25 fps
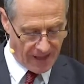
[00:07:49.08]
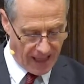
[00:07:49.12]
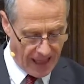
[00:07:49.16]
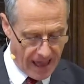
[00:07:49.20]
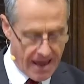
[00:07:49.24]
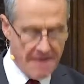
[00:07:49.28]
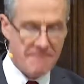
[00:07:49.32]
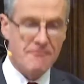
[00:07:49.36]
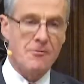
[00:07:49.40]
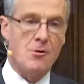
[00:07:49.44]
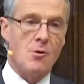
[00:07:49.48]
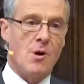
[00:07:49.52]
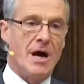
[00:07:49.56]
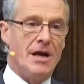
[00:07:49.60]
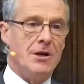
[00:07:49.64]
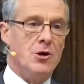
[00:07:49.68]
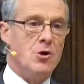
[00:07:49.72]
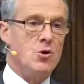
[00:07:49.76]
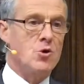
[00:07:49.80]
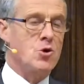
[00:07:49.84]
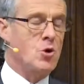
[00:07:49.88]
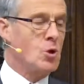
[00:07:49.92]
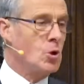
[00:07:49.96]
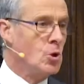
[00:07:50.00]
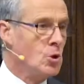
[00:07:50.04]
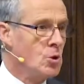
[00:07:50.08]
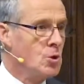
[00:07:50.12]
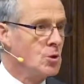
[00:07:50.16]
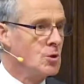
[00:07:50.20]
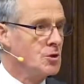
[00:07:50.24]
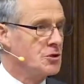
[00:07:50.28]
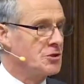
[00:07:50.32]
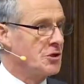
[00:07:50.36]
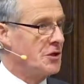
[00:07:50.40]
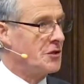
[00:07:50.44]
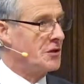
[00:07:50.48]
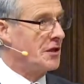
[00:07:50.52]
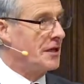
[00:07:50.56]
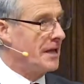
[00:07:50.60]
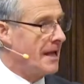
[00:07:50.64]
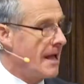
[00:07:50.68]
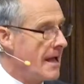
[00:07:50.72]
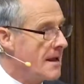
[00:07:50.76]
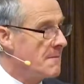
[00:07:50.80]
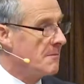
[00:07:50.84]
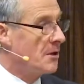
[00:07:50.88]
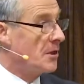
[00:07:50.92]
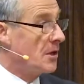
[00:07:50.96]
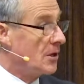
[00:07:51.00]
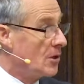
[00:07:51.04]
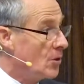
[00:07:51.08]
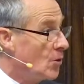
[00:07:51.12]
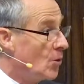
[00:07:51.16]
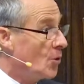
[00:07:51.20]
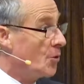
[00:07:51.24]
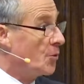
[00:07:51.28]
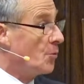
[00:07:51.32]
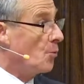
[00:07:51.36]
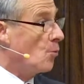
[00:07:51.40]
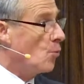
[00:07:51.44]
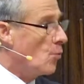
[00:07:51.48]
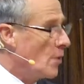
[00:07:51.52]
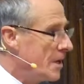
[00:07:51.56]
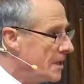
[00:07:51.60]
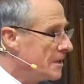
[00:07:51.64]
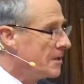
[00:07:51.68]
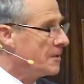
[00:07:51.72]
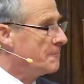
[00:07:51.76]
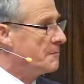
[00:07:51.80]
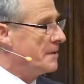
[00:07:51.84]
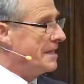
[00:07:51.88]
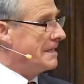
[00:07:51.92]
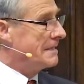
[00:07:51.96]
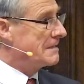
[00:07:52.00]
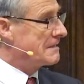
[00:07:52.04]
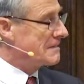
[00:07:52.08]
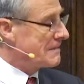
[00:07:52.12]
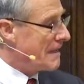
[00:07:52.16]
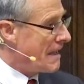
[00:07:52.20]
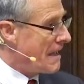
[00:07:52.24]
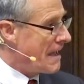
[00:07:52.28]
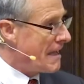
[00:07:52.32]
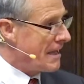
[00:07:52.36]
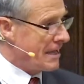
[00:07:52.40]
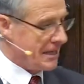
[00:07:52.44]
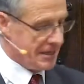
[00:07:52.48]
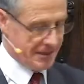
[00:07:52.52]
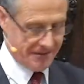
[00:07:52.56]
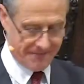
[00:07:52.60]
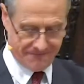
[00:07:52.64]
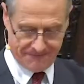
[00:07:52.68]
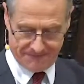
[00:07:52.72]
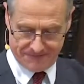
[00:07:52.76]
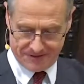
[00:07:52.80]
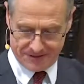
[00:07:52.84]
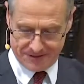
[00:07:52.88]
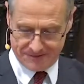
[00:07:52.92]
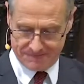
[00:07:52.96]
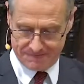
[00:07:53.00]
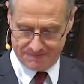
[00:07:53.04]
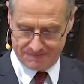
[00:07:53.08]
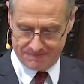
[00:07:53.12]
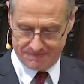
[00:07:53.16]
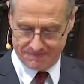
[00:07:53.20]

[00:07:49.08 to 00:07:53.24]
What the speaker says: everyone who calls on the name of the Lord will be saved.